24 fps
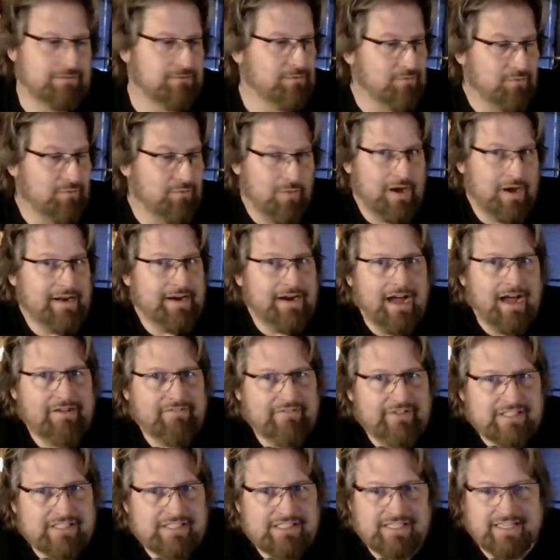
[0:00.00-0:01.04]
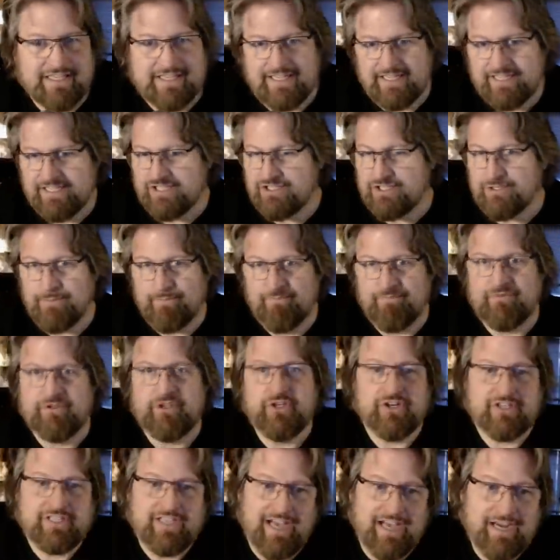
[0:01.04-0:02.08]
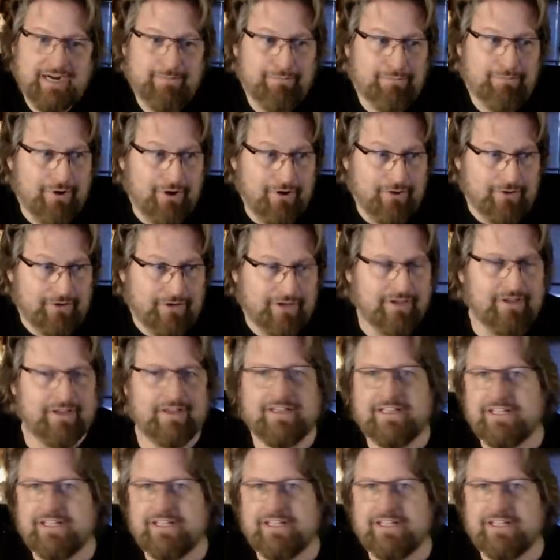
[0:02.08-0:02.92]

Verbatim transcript: One, obviously, is you're kind of broke.